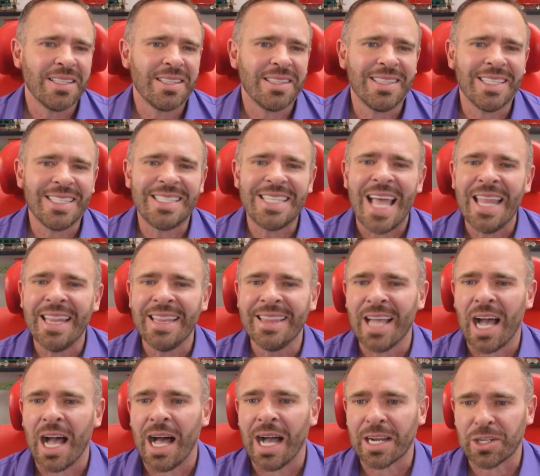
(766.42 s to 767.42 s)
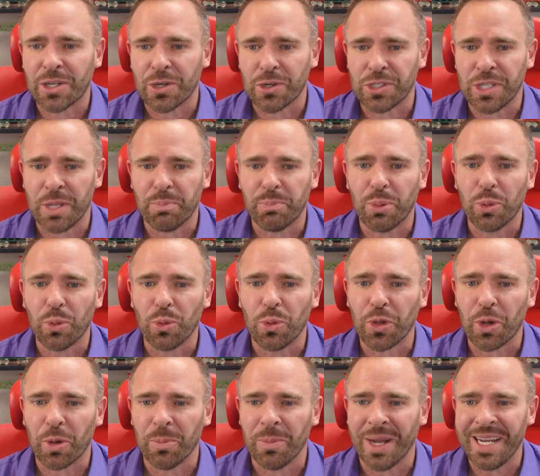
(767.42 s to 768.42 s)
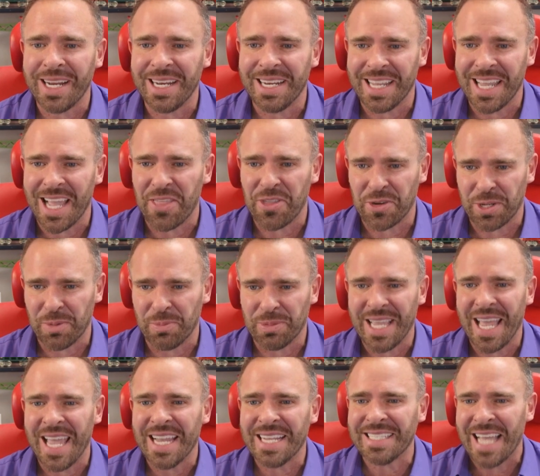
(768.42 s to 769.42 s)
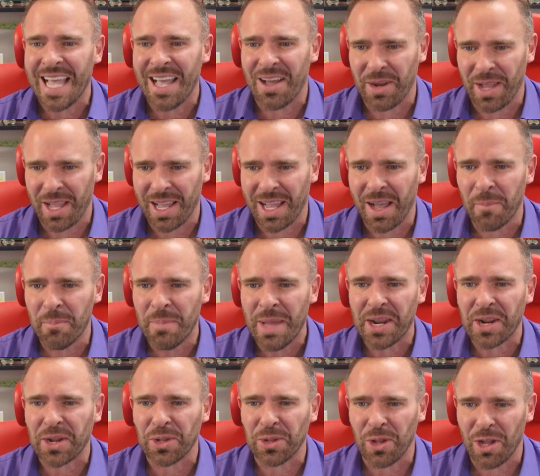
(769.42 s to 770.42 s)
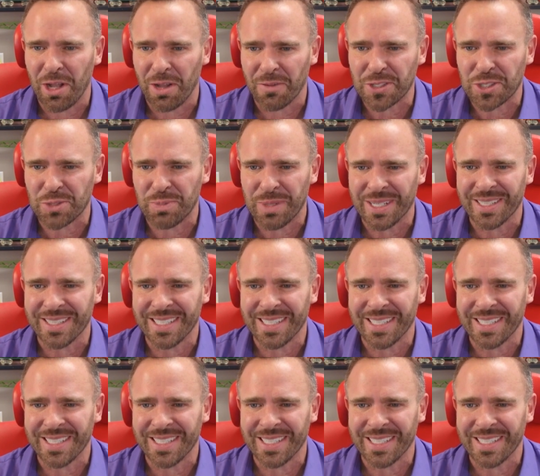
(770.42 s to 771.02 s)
the 10 doctors that pool their money together to take down a medical office